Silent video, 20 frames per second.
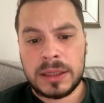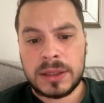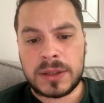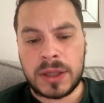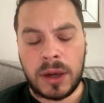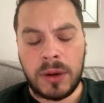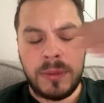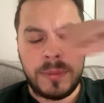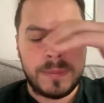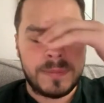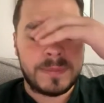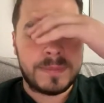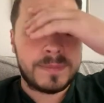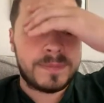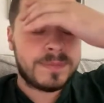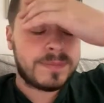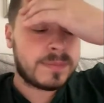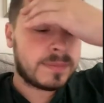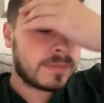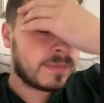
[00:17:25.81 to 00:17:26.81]
So
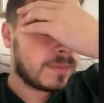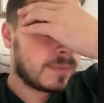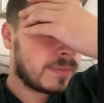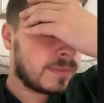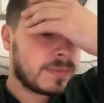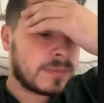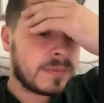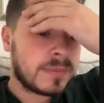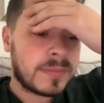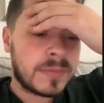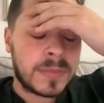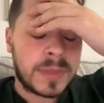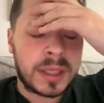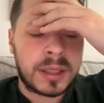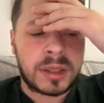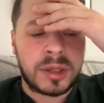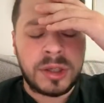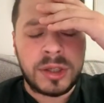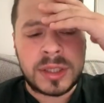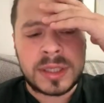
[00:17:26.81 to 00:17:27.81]

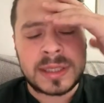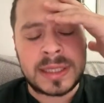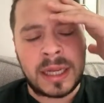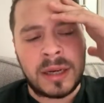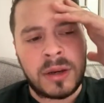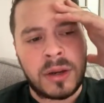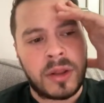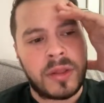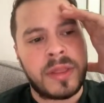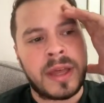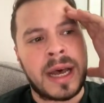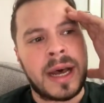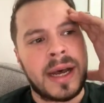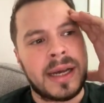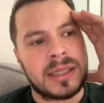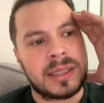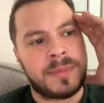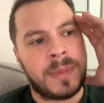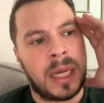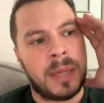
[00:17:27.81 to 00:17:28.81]
I can understand that
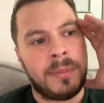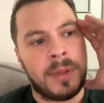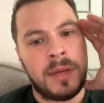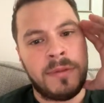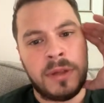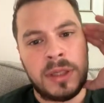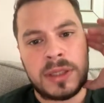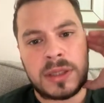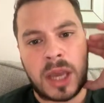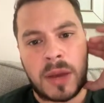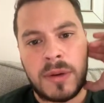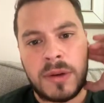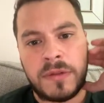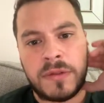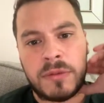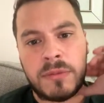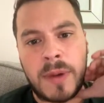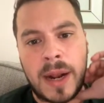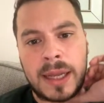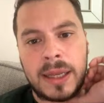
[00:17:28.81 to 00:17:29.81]
aspect. But if he's
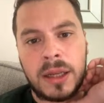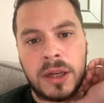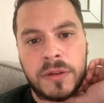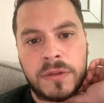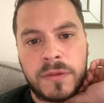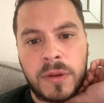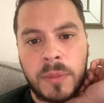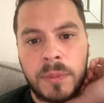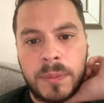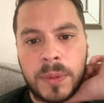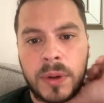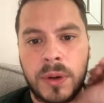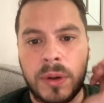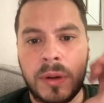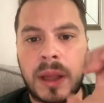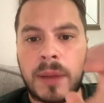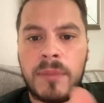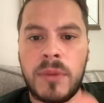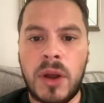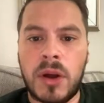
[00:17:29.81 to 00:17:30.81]
going for regular
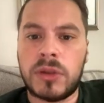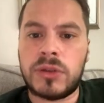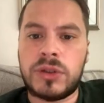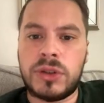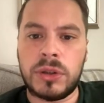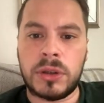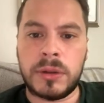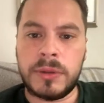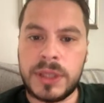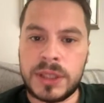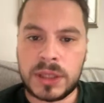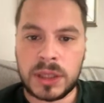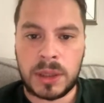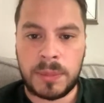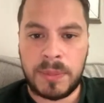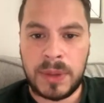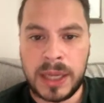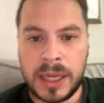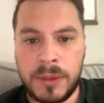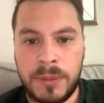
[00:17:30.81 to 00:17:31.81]
football, I'm not sure he's
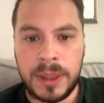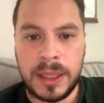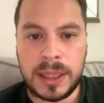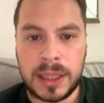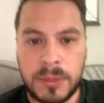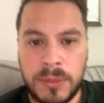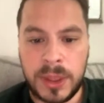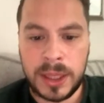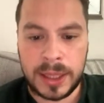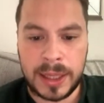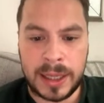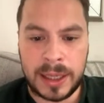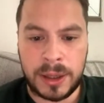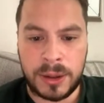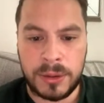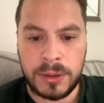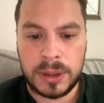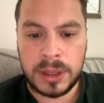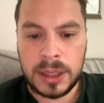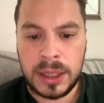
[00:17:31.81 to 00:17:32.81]
going to play week in, week
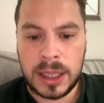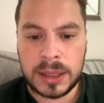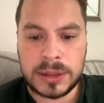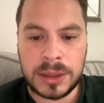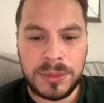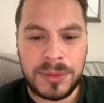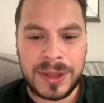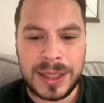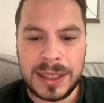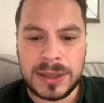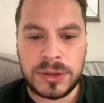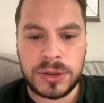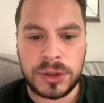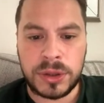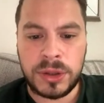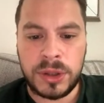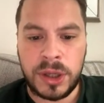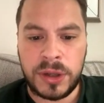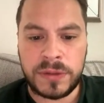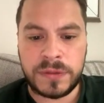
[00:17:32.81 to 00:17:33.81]
out. I don't think he's
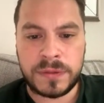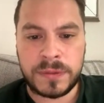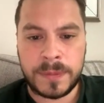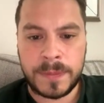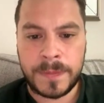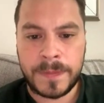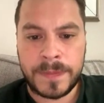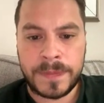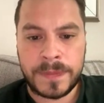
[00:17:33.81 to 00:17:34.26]
good enough.